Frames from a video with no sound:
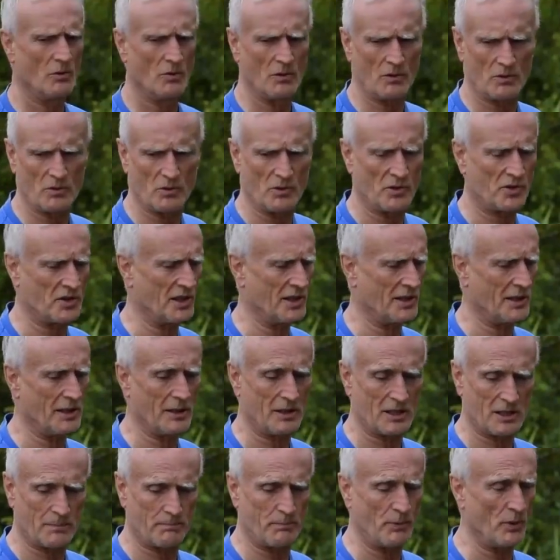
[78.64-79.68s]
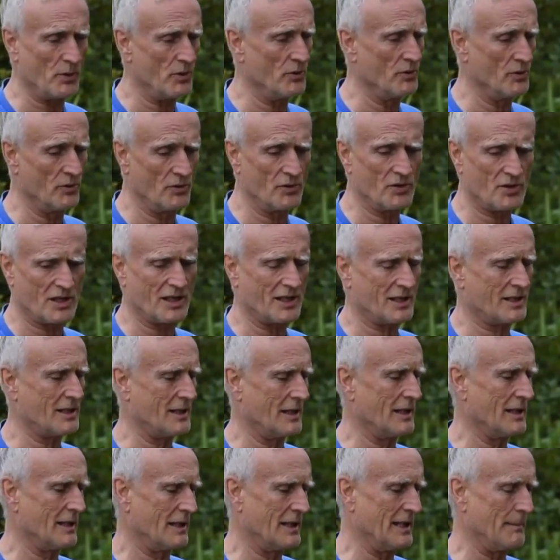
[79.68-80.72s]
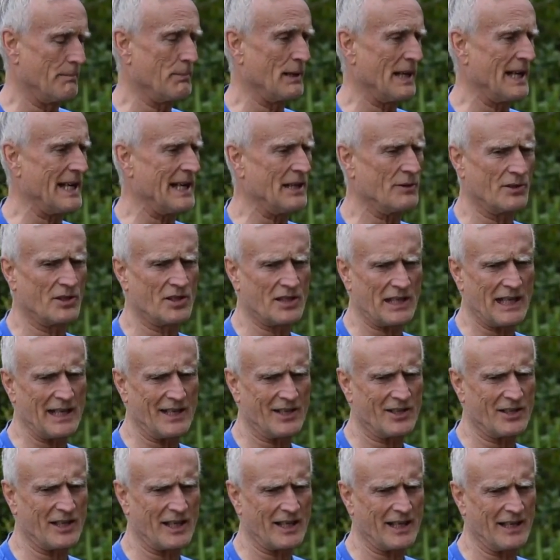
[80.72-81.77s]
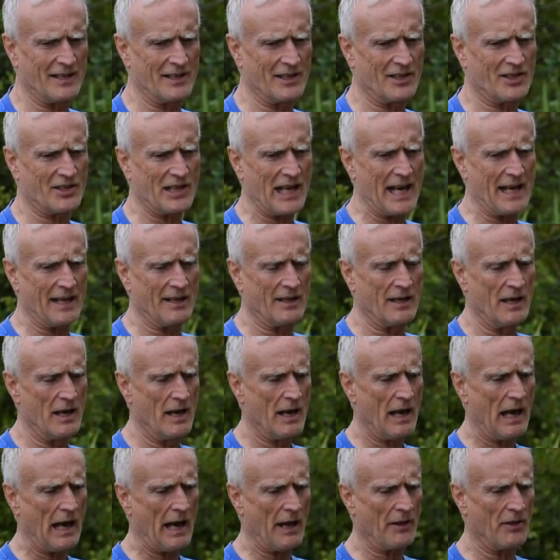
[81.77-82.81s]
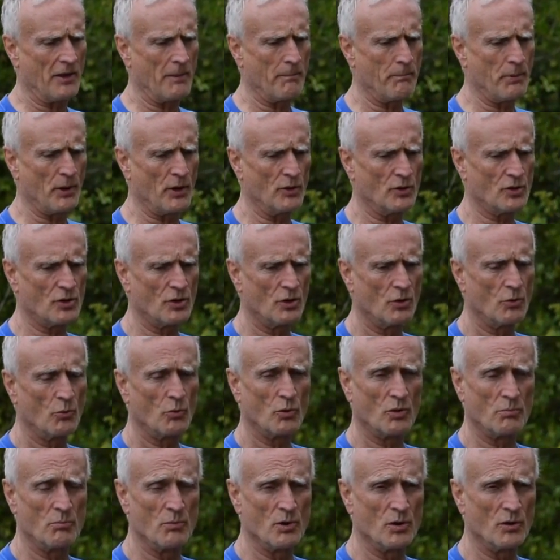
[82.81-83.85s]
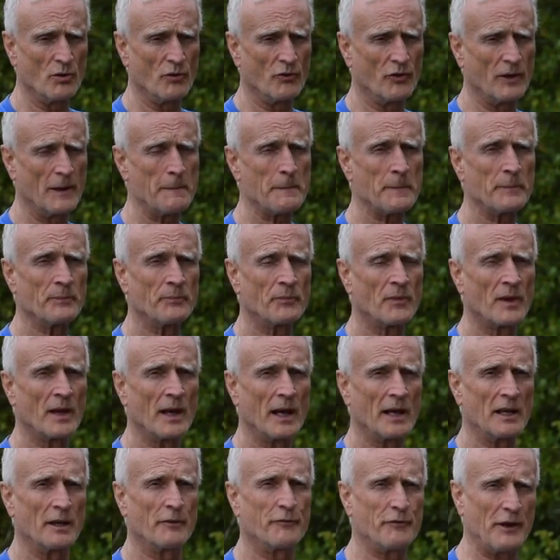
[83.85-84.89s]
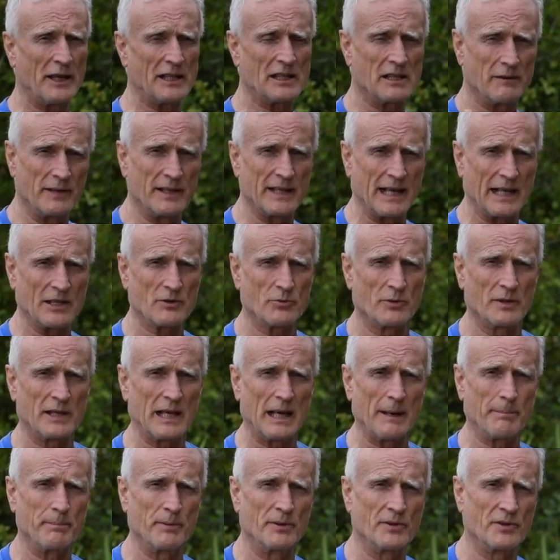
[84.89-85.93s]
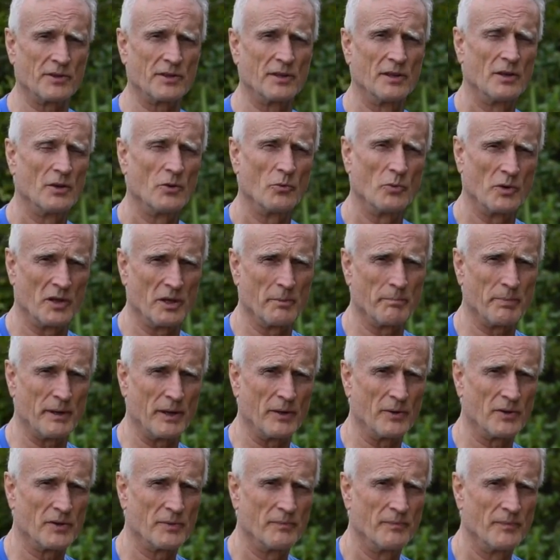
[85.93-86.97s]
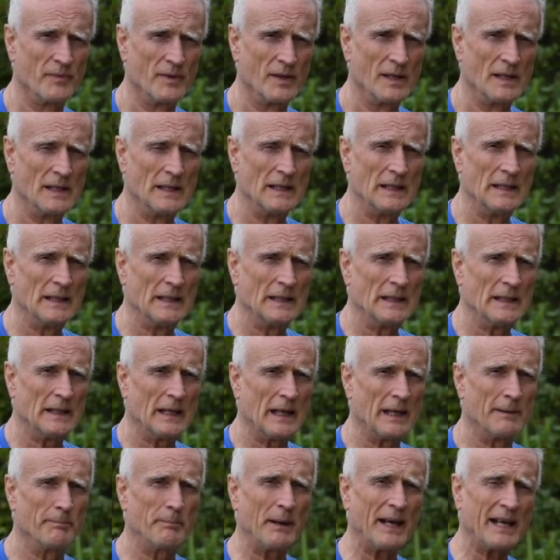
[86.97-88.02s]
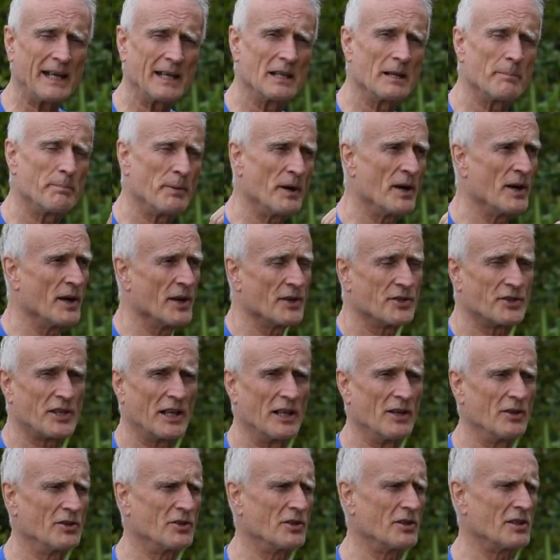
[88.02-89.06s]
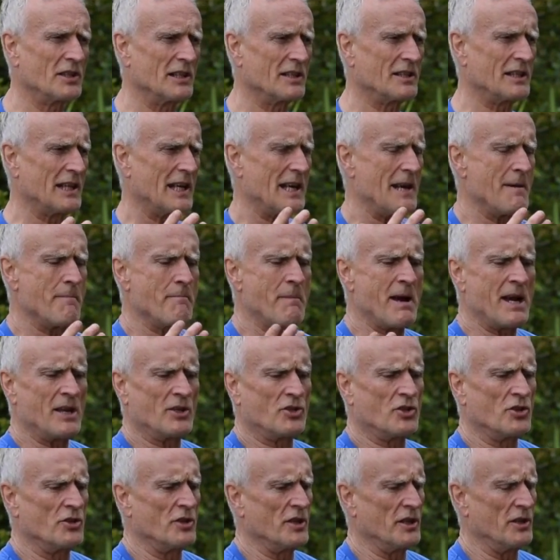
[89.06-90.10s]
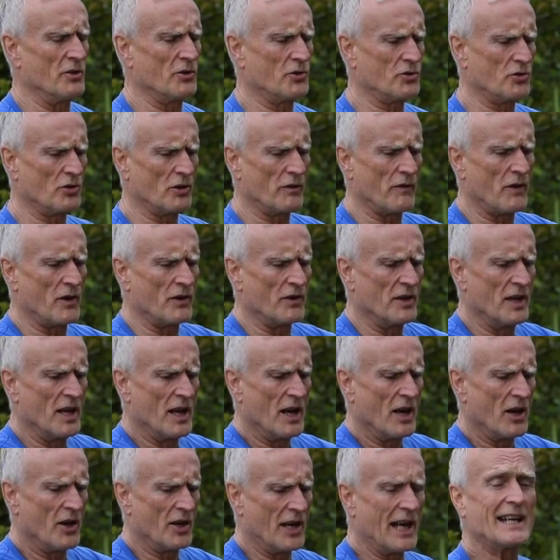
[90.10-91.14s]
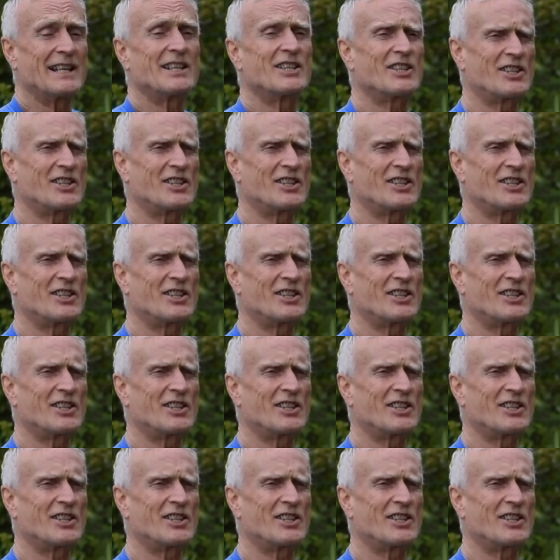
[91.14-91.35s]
Well, of course, the spoons, the blade would stay stuck in the sand, and the boat would move. And effectively, that's what happens with a boat. And back in the past, I used to say, imagine that you're sort of on ice